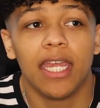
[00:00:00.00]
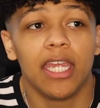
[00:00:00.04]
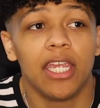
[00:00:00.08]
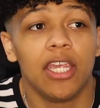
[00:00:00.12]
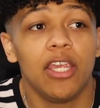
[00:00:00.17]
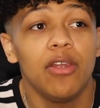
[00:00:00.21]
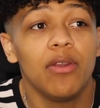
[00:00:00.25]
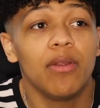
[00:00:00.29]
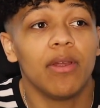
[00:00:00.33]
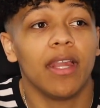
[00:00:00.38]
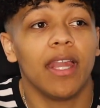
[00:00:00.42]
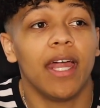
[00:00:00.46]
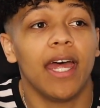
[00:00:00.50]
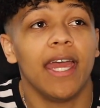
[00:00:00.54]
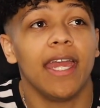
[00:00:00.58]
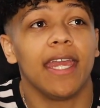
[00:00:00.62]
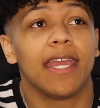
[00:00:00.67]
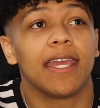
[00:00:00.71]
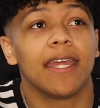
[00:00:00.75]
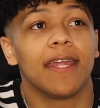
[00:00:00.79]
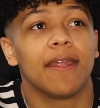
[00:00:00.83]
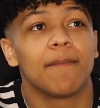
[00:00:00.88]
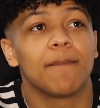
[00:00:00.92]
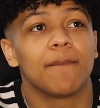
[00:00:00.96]
You,
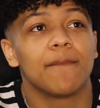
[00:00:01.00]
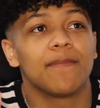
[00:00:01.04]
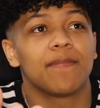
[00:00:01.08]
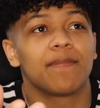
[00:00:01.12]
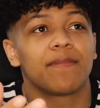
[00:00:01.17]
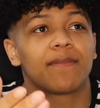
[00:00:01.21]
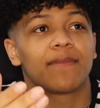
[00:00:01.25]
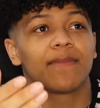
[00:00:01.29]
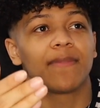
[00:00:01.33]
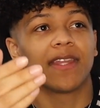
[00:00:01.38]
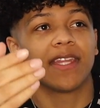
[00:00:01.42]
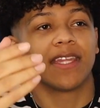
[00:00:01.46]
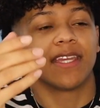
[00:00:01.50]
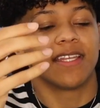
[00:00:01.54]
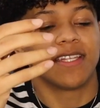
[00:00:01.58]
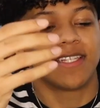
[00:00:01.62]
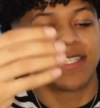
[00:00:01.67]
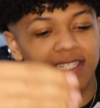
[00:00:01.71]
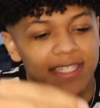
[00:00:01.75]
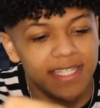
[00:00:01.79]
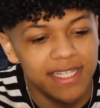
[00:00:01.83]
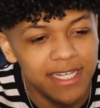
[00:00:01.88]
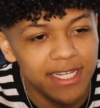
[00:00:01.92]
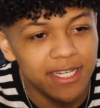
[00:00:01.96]
like,
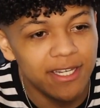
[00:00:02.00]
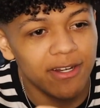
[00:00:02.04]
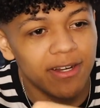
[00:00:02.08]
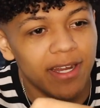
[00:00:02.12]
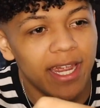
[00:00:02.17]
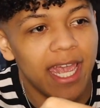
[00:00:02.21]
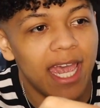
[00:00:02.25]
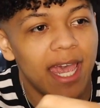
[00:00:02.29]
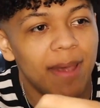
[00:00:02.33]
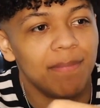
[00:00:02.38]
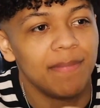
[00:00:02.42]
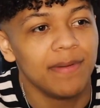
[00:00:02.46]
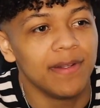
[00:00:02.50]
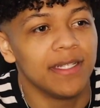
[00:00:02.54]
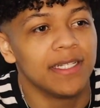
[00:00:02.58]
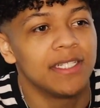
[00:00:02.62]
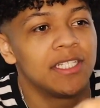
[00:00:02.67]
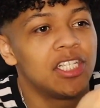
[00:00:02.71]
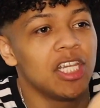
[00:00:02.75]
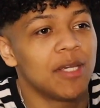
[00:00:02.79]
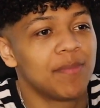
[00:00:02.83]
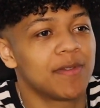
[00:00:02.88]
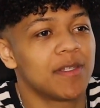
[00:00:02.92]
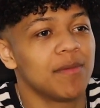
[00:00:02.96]
sneaker app
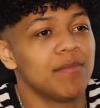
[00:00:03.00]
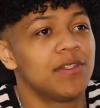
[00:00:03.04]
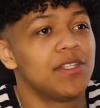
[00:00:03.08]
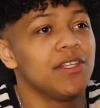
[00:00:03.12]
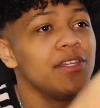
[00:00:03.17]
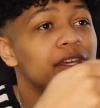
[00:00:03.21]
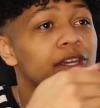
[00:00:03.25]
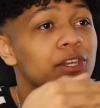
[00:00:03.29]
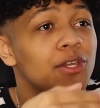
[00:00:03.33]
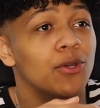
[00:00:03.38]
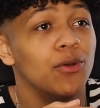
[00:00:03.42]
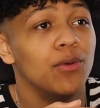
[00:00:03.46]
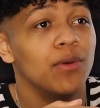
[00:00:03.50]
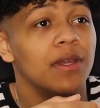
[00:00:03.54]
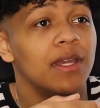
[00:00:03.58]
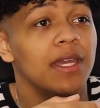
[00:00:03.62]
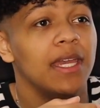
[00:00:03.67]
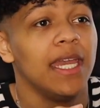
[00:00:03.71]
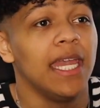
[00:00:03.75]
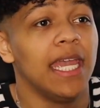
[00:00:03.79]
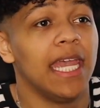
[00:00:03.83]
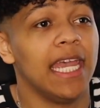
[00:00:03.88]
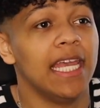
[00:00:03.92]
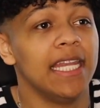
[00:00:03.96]
ships them to you,
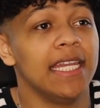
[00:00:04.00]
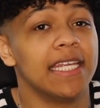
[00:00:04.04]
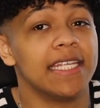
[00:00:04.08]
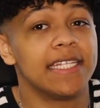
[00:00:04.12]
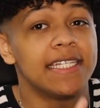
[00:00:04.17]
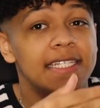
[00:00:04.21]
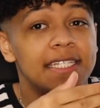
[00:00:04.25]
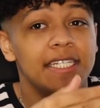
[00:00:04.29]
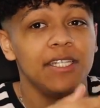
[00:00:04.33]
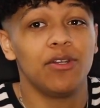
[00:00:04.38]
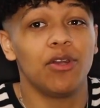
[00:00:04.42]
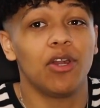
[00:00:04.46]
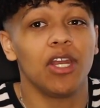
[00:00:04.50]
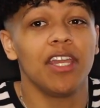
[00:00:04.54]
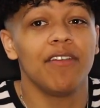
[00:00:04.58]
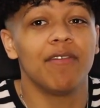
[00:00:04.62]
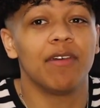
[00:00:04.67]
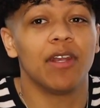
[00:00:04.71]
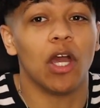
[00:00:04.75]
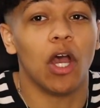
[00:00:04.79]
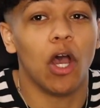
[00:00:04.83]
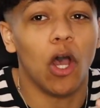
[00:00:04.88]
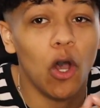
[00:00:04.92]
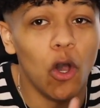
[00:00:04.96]
and this, you don't
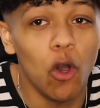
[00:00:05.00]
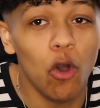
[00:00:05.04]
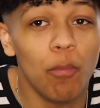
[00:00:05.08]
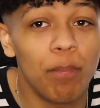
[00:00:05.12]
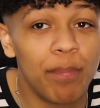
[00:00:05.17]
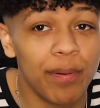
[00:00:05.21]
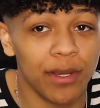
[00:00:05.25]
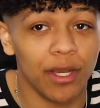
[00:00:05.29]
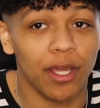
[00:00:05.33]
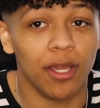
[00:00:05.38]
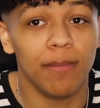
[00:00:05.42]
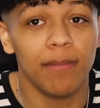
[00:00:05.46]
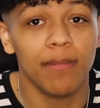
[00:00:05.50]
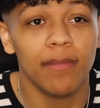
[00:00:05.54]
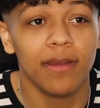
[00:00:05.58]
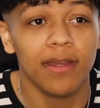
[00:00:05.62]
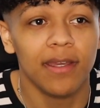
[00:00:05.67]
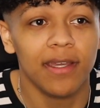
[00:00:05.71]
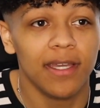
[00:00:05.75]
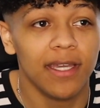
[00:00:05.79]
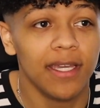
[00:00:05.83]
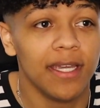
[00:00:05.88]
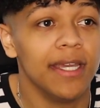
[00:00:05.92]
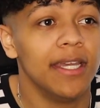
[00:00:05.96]
even open them,
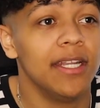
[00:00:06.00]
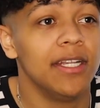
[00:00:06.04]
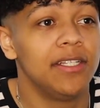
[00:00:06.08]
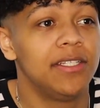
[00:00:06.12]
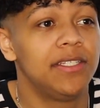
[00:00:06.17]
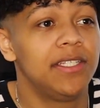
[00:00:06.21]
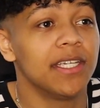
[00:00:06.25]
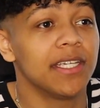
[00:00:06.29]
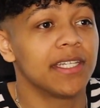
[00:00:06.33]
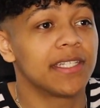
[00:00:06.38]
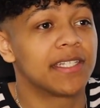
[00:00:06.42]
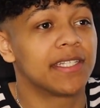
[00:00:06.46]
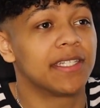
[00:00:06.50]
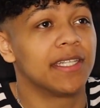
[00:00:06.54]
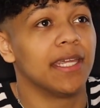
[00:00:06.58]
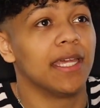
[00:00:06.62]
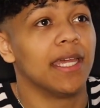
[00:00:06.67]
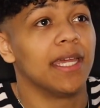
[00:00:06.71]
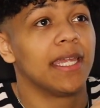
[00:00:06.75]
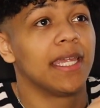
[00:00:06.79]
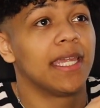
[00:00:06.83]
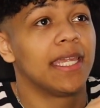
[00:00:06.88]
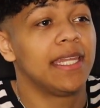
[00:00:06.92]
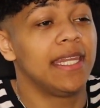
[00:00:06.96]
just
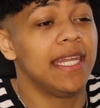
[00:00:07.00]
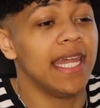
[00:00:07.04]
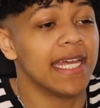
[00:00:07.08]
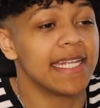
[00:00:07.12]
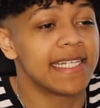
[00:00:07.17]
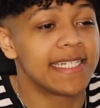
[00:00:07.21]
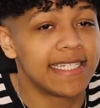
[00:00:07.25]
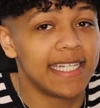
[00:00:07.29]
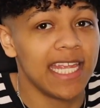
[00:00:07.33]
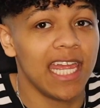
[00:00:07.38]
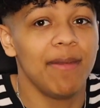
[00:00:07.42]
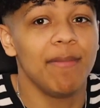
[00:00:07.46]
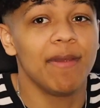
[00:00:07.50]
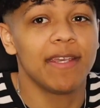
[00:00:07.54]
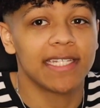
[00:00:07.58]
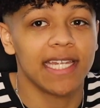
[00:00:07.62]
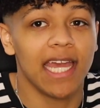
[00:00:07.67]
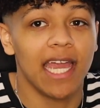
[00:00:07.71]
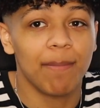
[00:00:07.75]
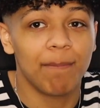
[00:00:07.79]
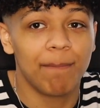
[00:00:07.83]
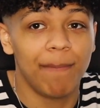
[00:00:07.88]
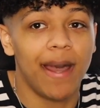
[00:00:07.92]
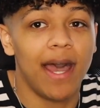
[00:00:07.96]
that same
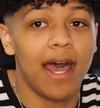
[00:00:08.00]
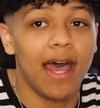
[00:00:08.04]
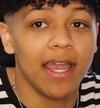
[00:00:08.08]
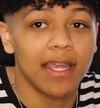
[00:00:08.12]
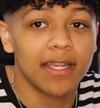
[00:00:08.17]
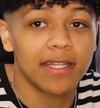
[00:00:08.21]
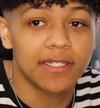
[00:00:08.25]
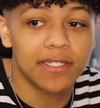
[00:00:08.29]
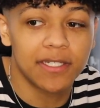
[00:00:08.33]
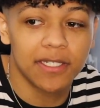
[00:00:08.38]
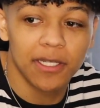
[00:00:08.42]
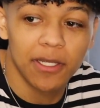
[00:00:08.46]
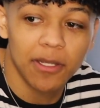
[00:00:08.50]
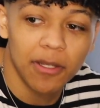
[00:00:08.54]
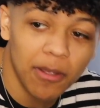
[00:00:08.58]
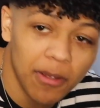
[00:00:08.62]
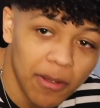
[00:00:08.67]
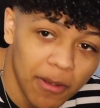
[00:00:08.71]
exact box,